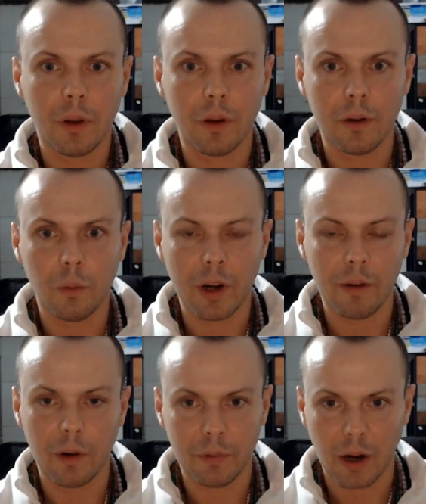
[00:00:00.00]
whatever
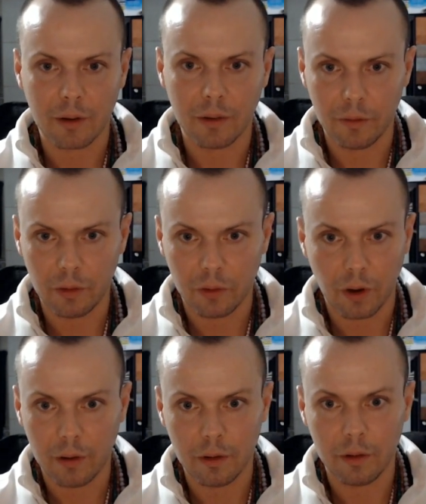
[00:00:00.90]
objectives you're trying
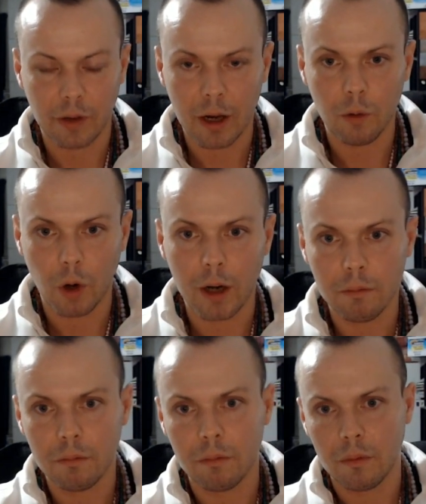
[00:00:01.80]
to attain, right?
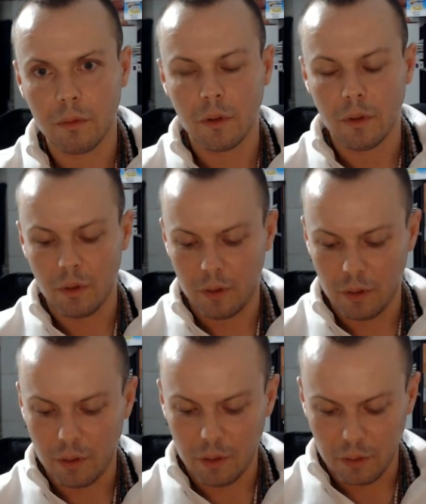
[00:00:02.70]

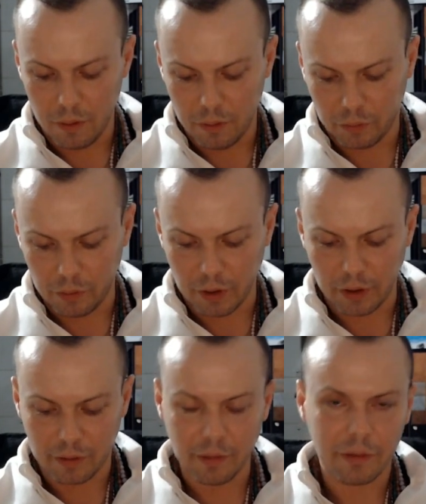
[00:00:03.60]
So like
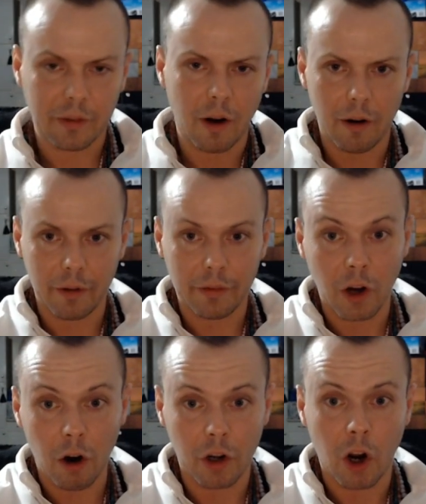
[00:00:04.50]
this card is
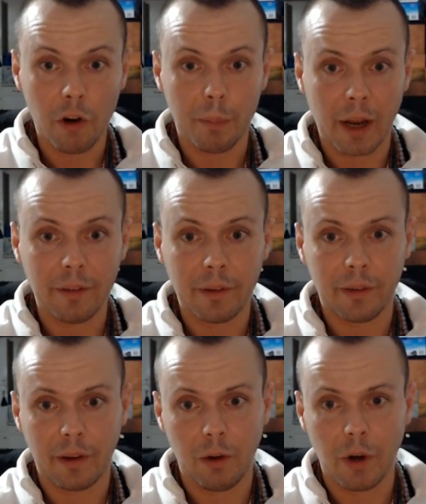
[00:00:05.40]
called
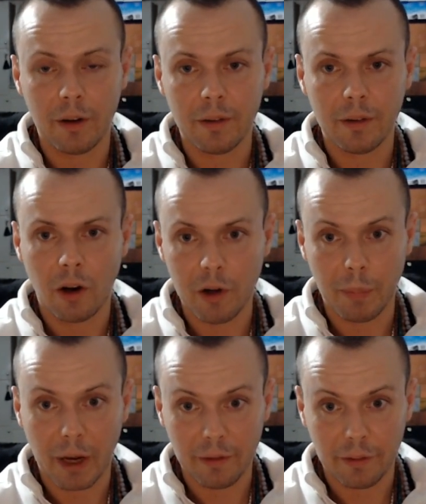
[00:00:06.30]
codependency, right?
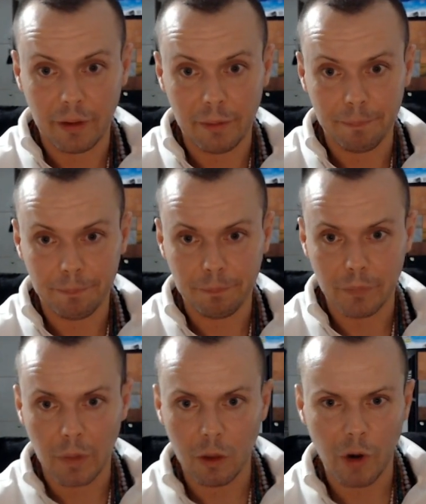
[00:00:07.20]
Codependency.
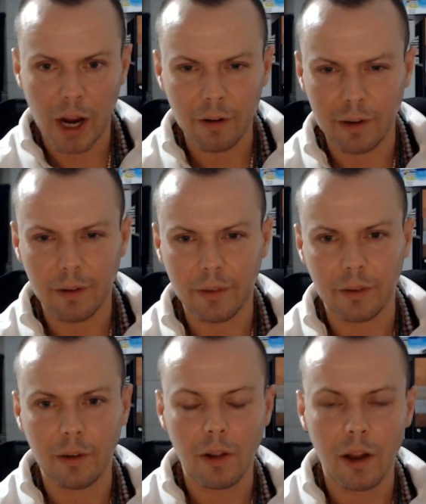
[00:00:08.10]
And the reality is, and
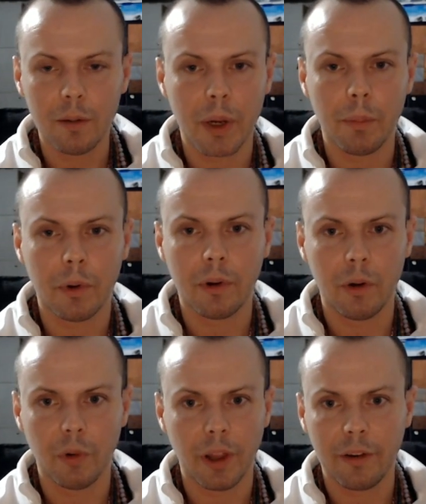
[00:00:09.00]
a lot of people in
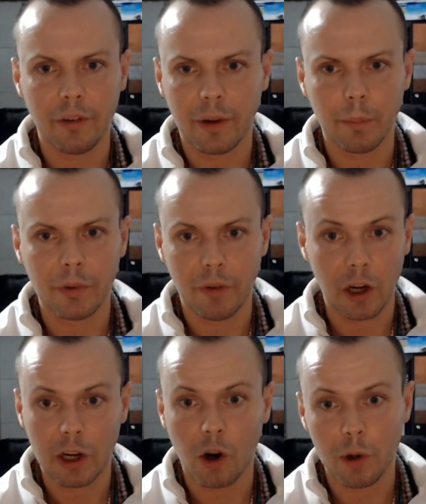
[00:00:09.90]
relationships are very
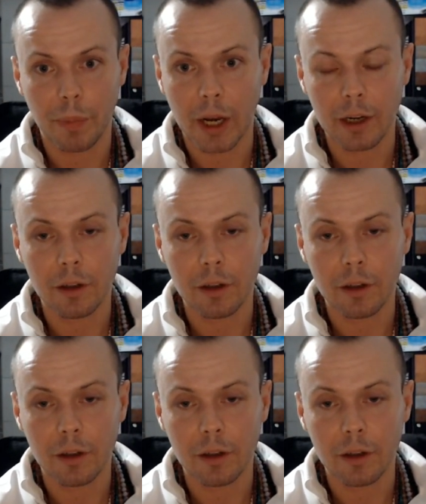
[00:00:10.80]
codependent.